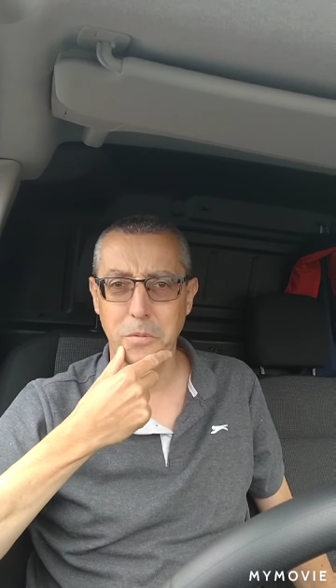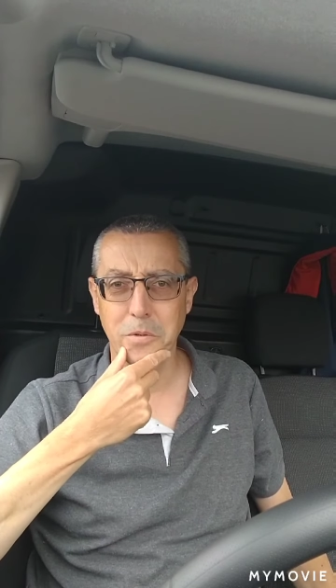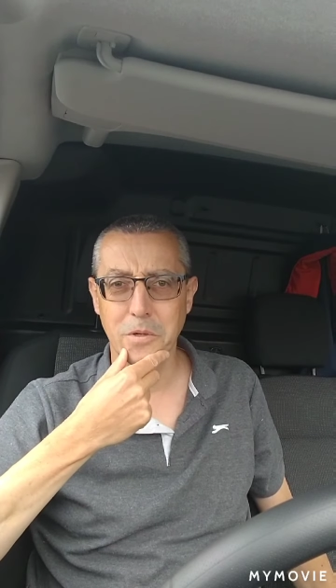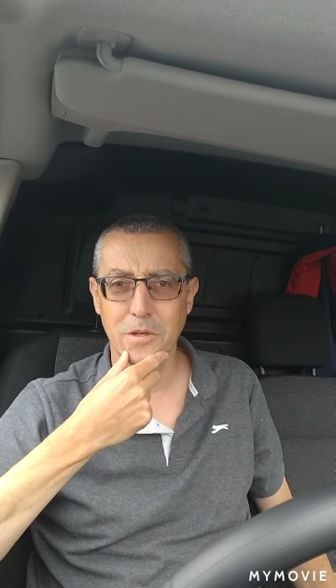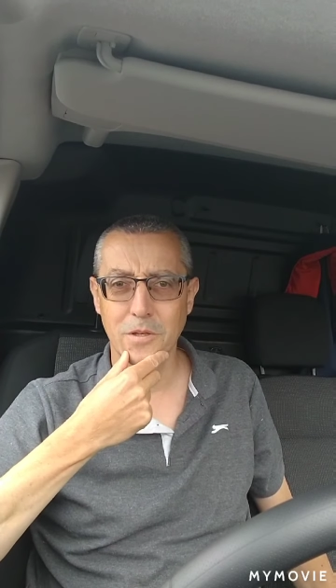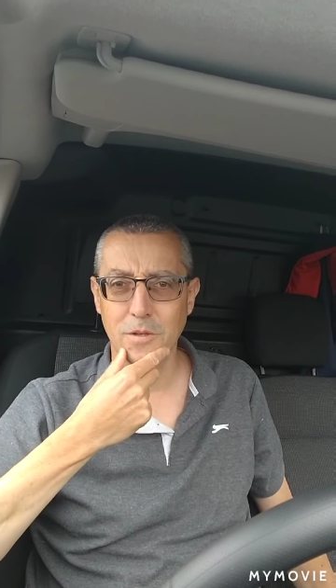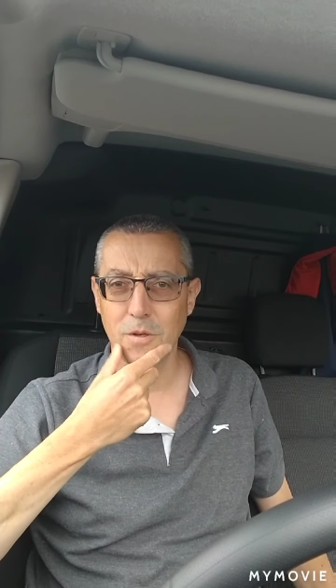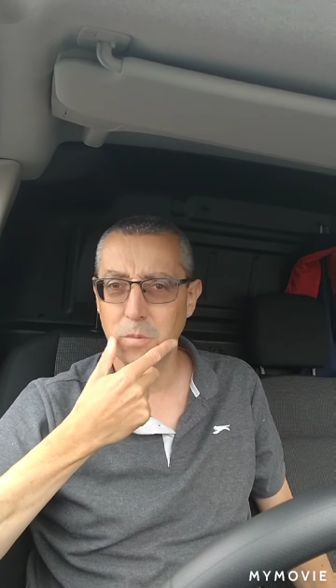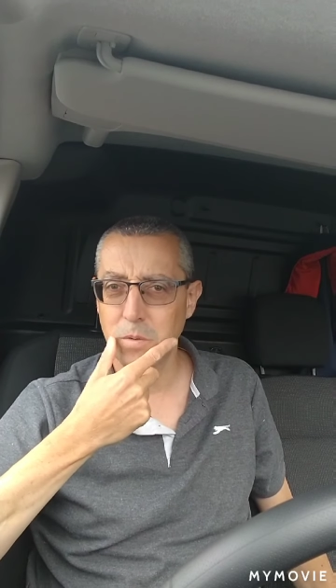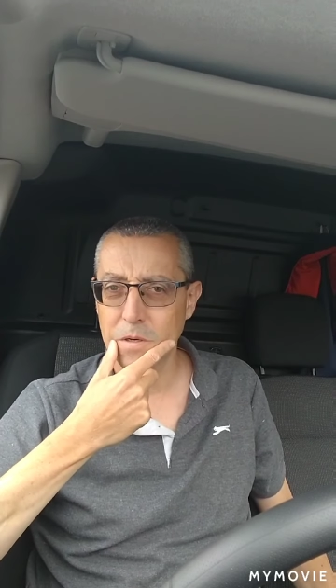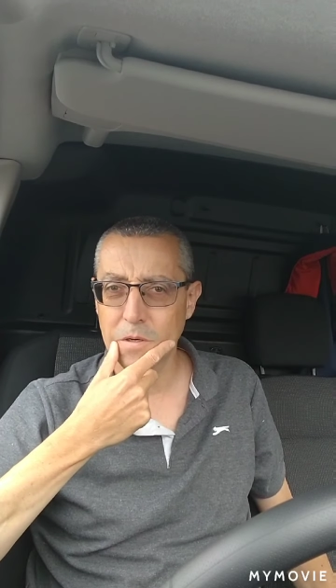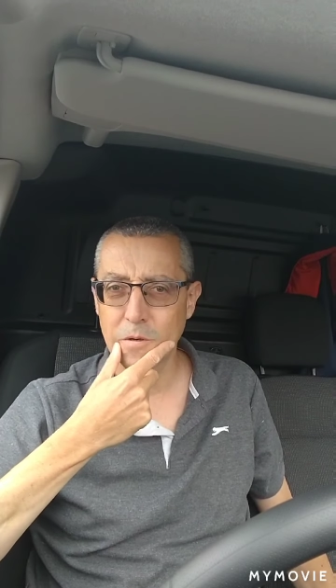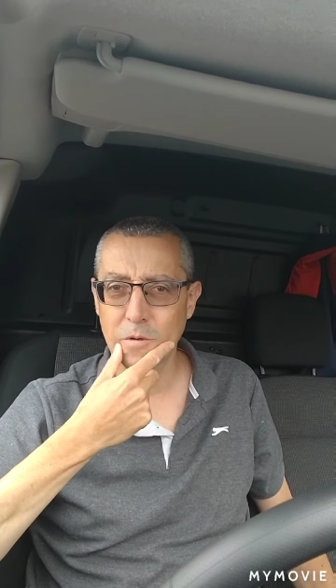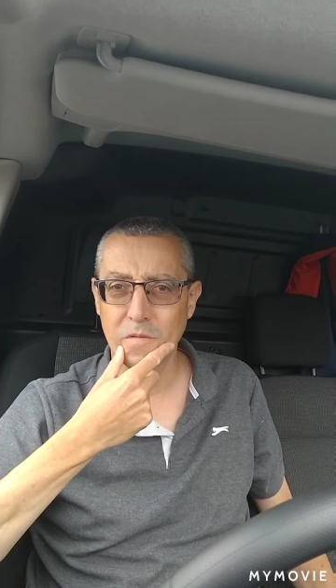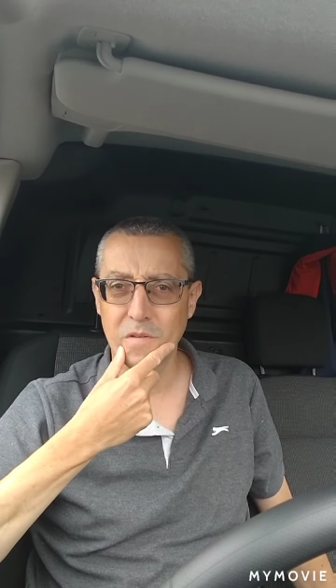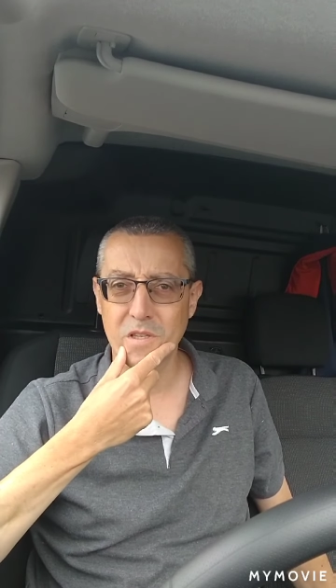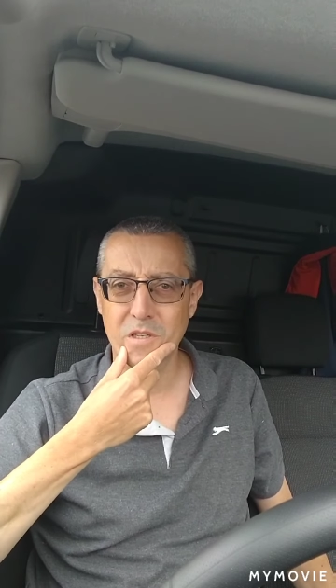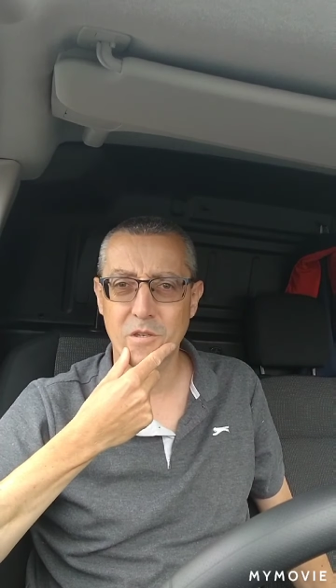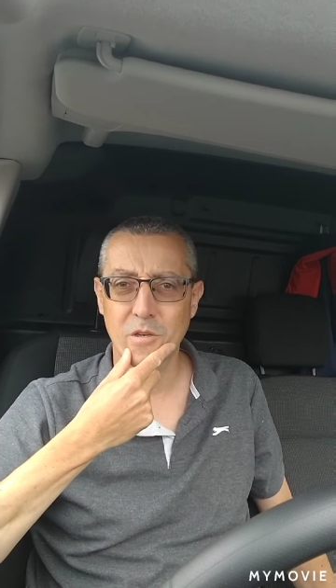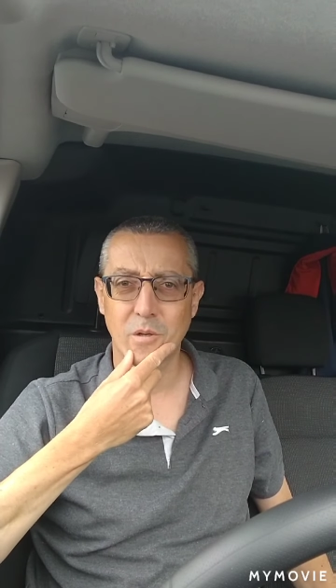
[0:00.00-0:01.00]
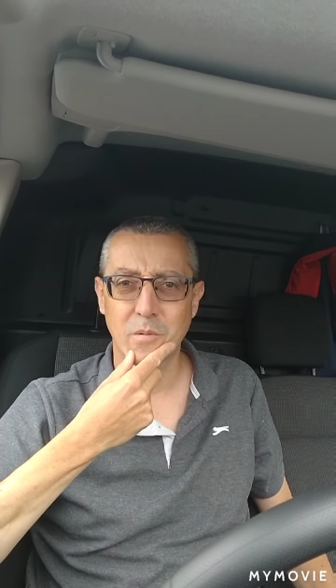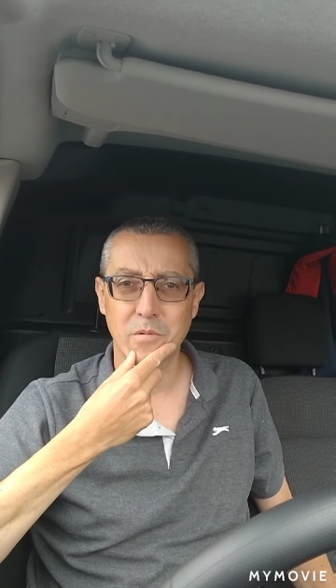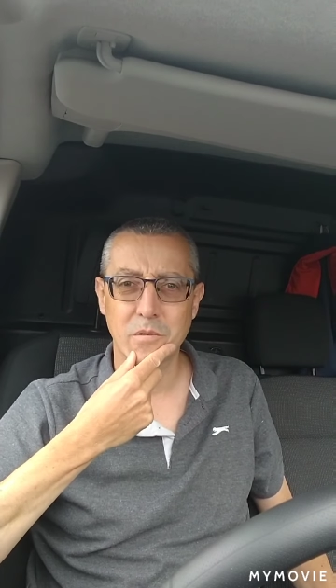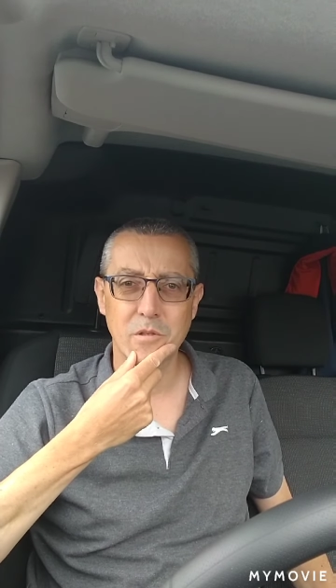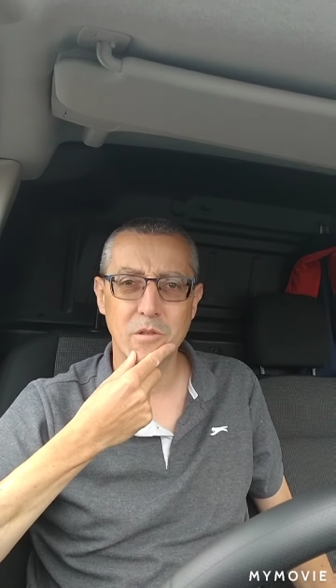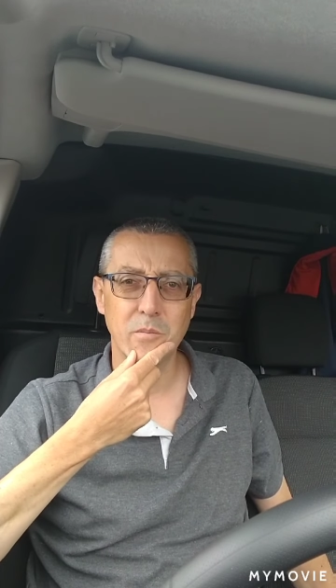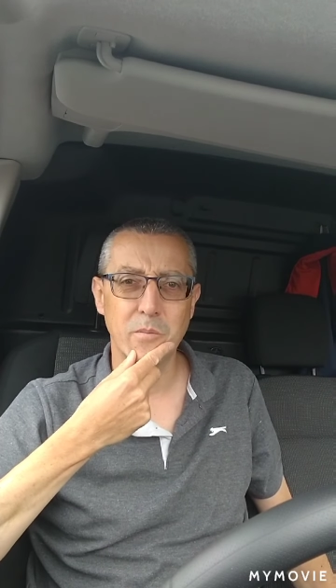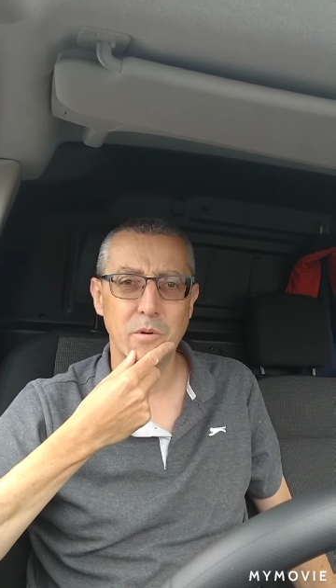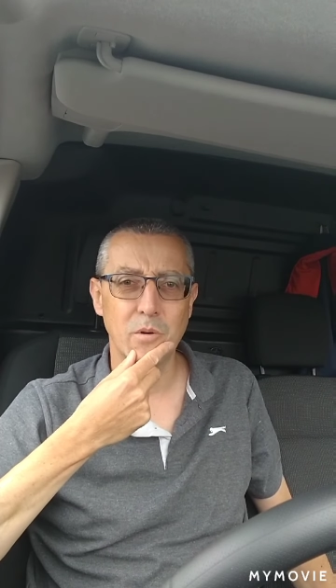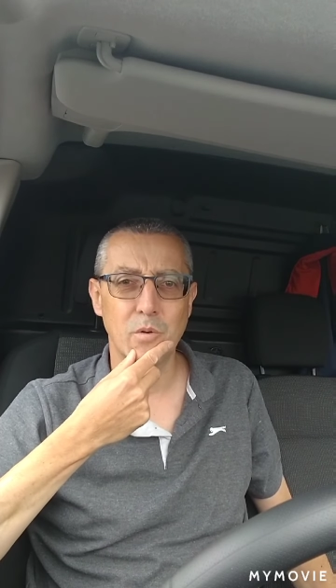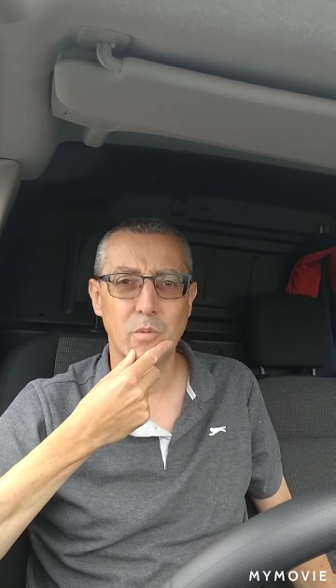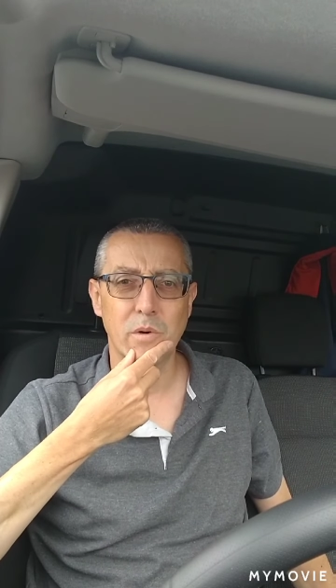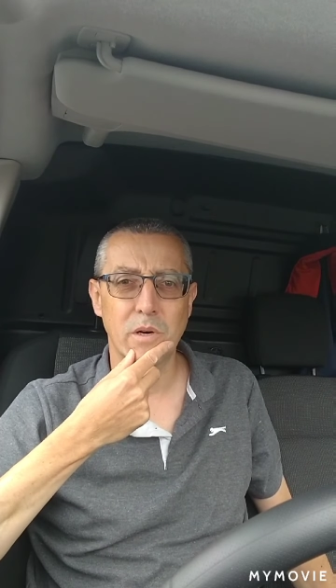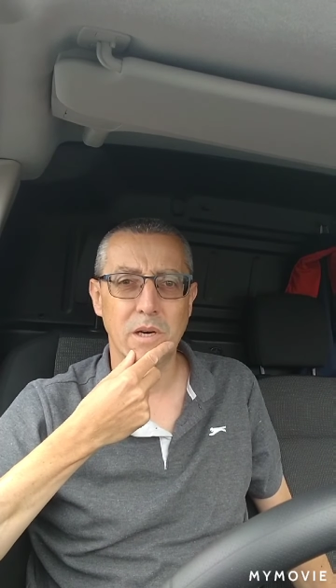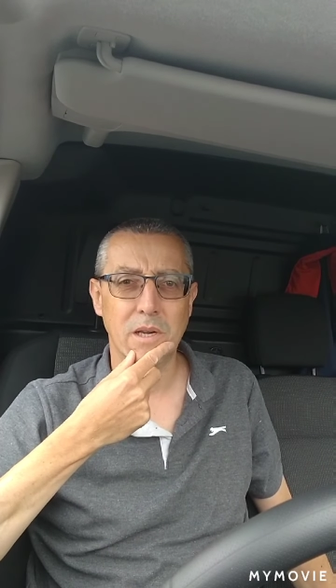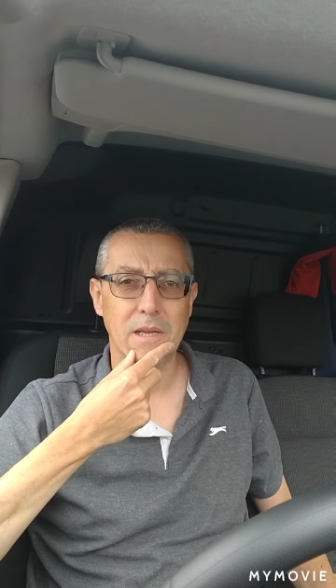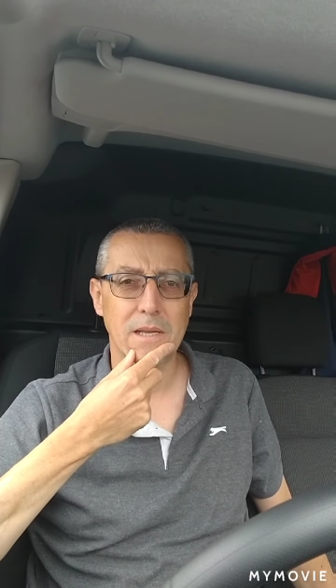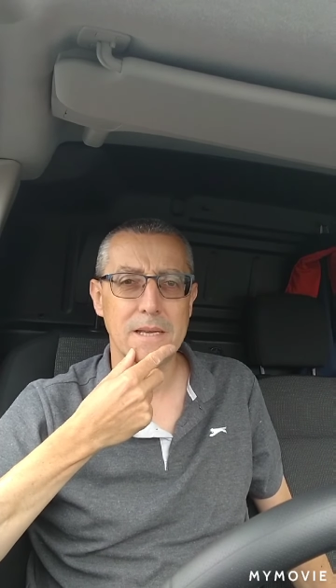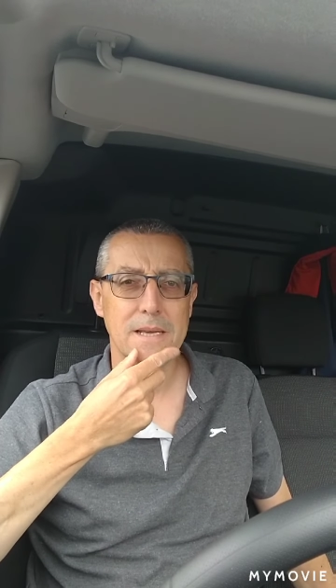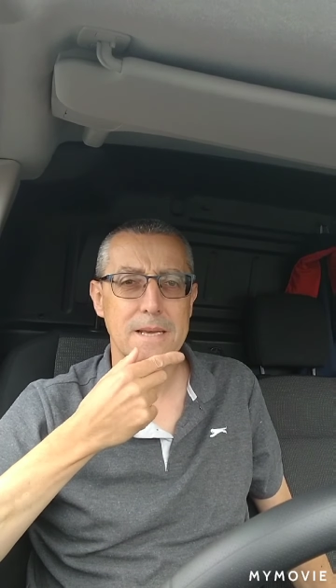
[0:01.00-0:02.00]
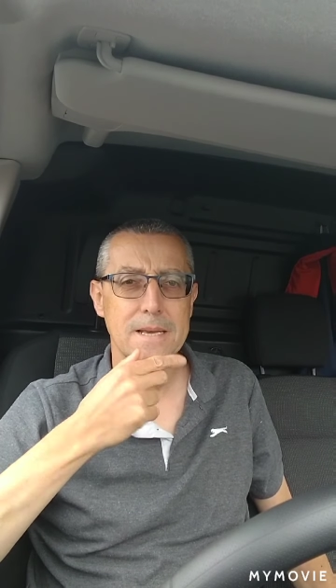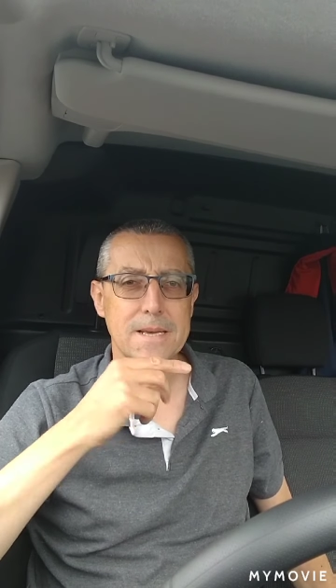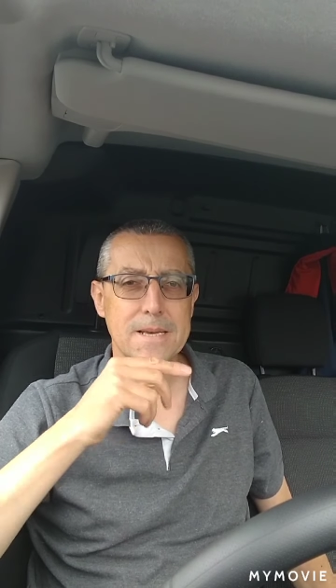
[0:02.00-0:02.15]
what we're going to do when COVID stops is going to be no work.